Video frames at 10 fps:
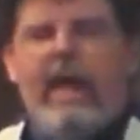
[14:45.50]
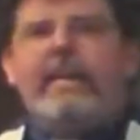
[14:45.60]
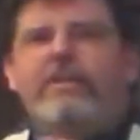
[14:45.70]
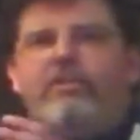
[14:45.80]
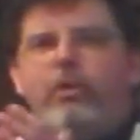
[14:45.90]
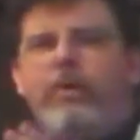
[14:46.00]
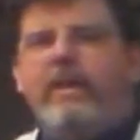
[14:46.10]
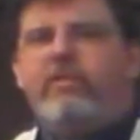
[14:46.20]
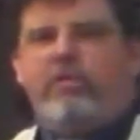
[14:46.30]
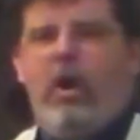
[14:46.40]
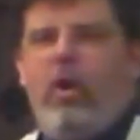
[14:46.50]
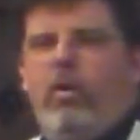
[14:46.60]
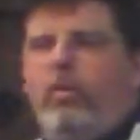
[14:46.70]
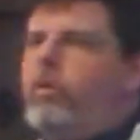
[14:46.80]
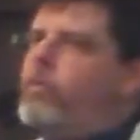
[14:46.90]
And in doing so,
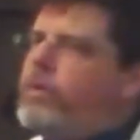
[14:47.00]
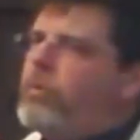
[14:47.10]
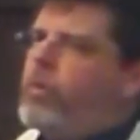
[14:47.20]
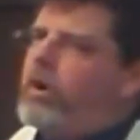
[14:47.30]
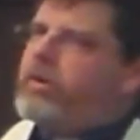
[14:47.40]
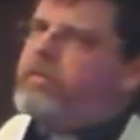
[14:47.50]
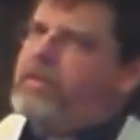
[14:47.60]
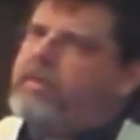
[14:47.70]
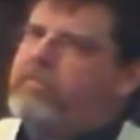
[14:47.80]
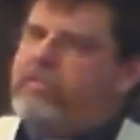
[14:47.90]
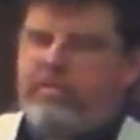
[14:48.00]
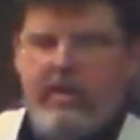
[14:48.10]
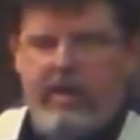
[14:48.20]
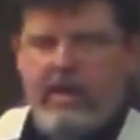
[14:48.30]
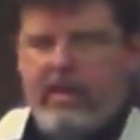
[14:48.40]
when we work
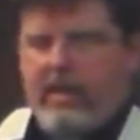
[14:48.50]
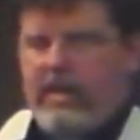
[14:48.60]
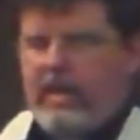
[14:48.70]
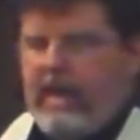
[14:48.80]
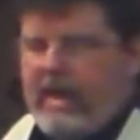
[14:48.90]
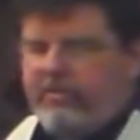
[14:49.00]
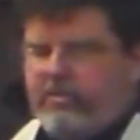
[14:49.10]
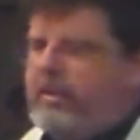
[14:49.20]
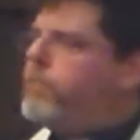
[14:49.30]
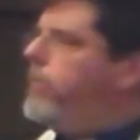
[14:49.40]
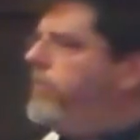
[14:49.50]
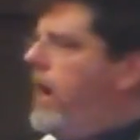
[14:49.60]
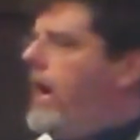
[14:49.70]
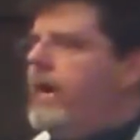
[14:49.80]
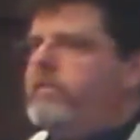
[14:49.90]
this, it actually
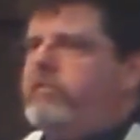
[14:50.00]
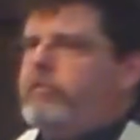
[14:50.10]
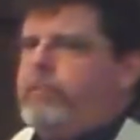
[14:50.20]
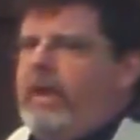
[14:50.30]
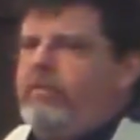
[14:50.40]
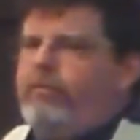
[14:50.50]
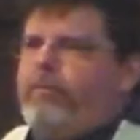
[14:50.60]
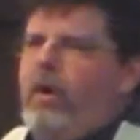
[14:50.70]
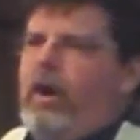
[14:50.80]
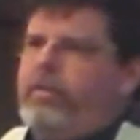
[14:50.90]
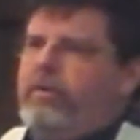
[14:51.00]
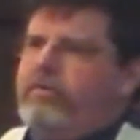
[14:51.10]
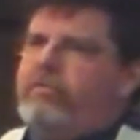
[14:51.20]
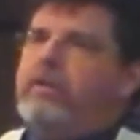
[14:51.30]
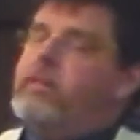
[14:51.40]
provides space for
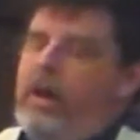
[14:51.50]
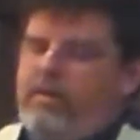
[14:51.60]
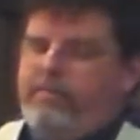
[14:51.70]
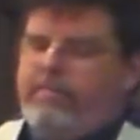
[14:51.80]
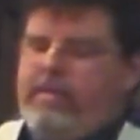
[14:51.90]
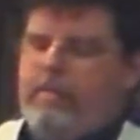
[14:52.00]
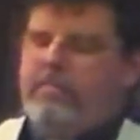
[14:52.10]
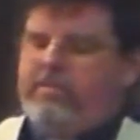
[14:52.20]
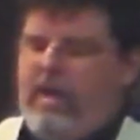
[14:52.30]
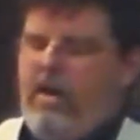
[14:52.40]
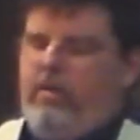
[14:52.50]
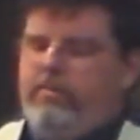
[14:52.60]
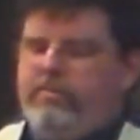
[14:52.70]
others to love themselves.